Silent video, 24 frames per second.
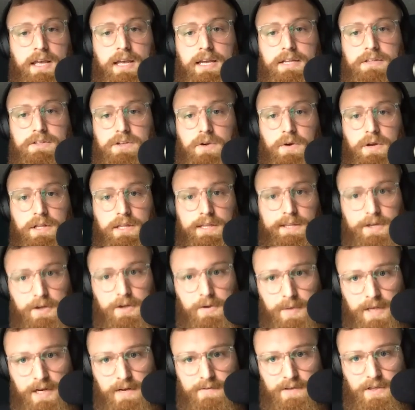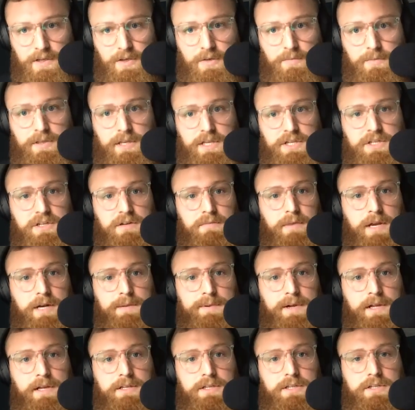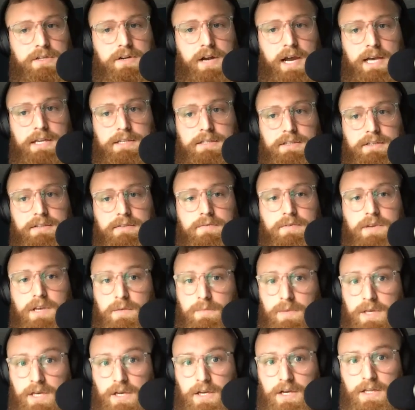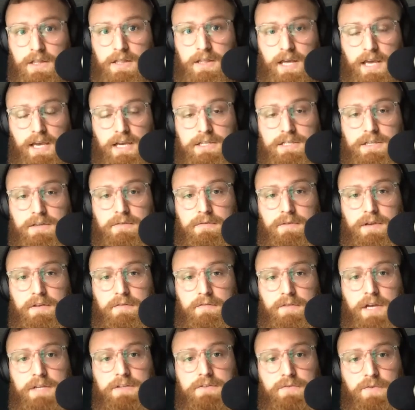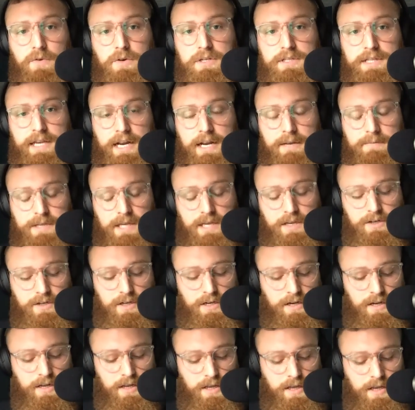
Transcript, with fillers: And so a little bit of accumulation of metabolic stress can be a good thing because it does force adaptation.